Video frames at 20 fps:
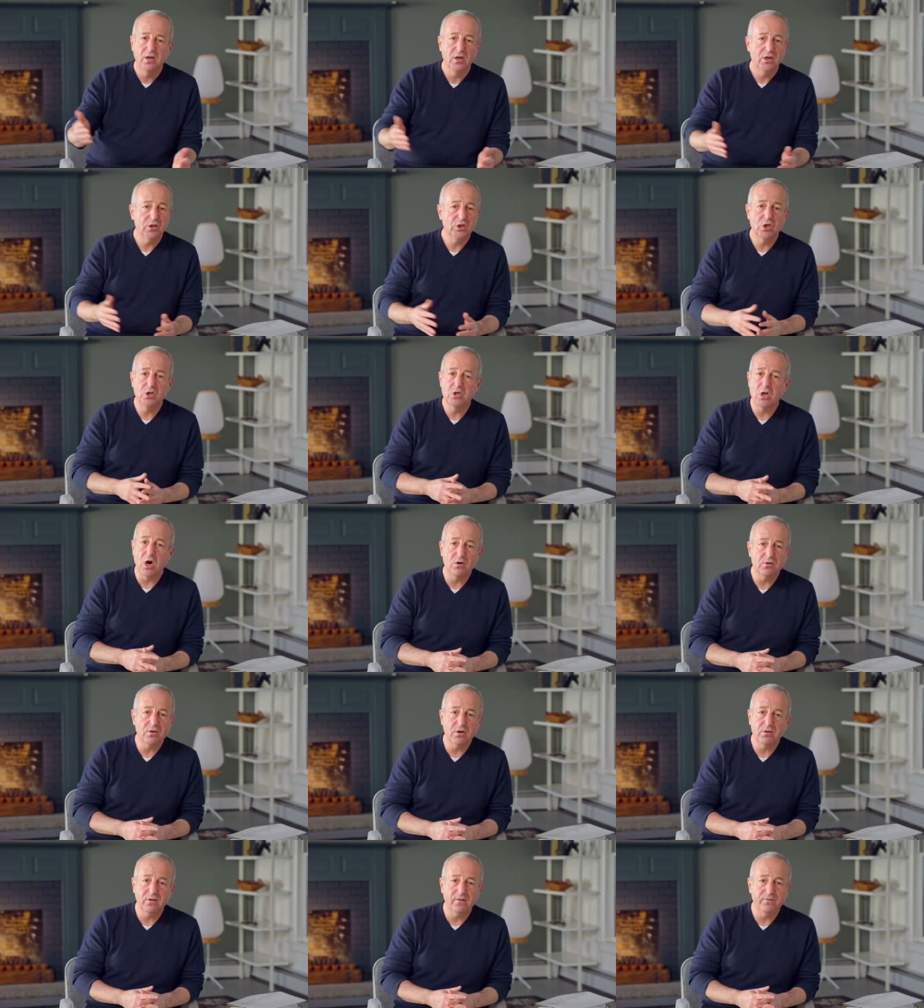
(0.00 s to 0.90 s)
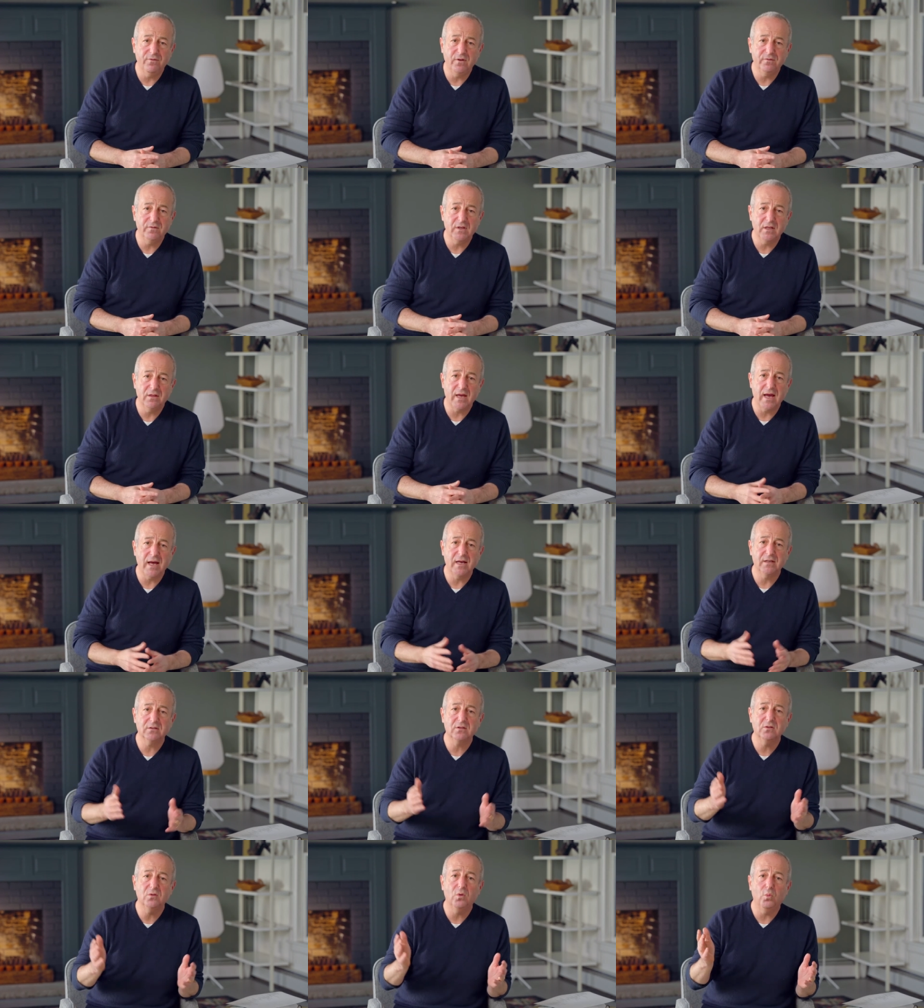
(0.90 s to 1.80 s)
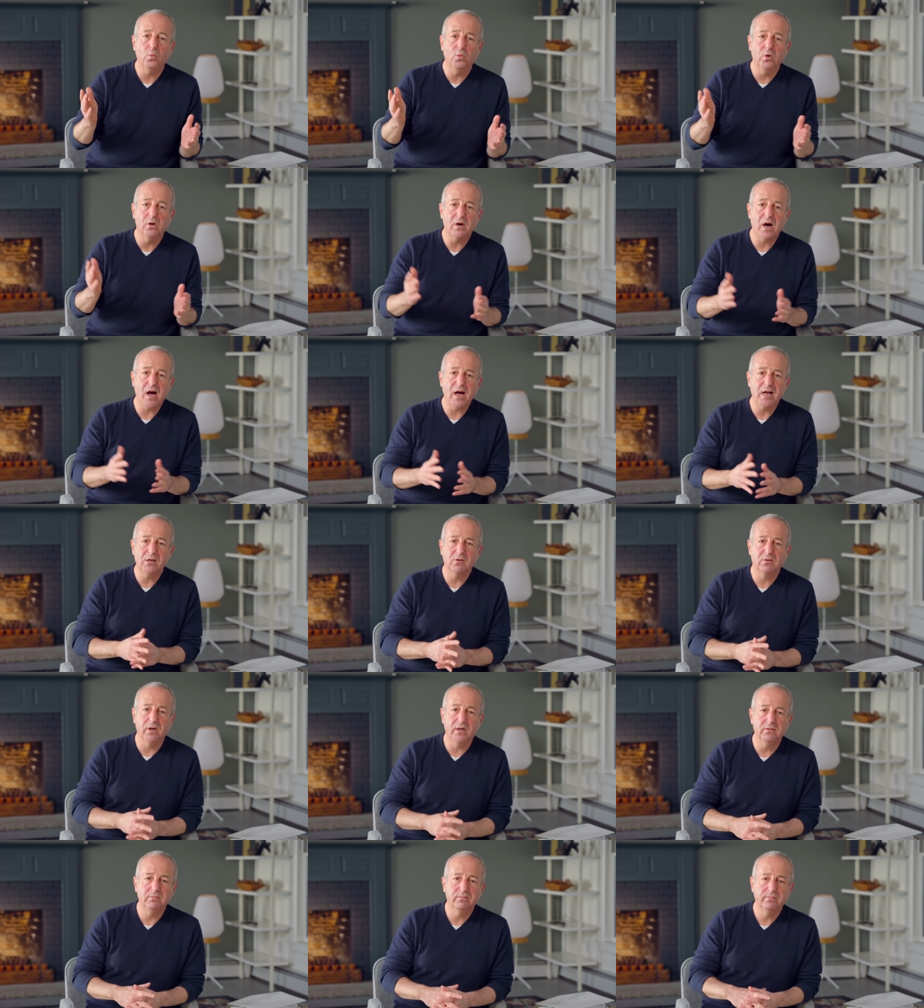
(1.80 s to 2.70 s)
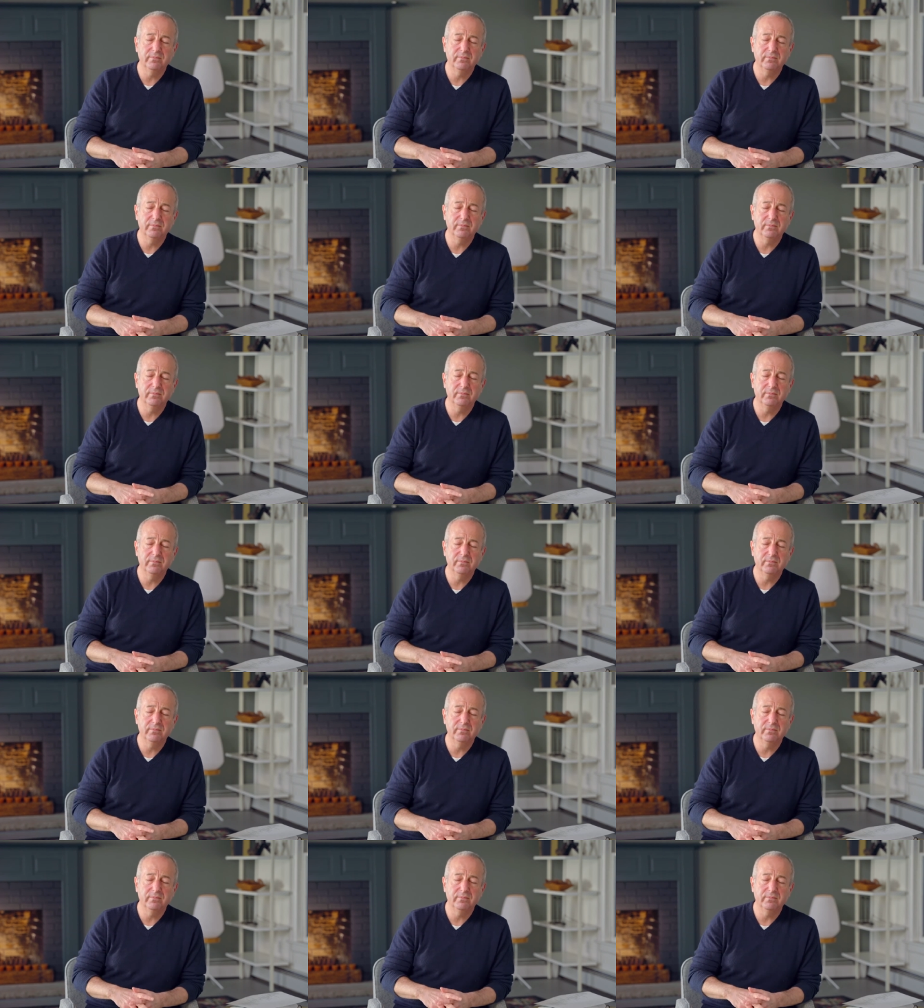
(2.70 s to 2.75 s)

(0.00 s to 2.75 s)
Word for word: you don't owe the 50000 we'll honor it.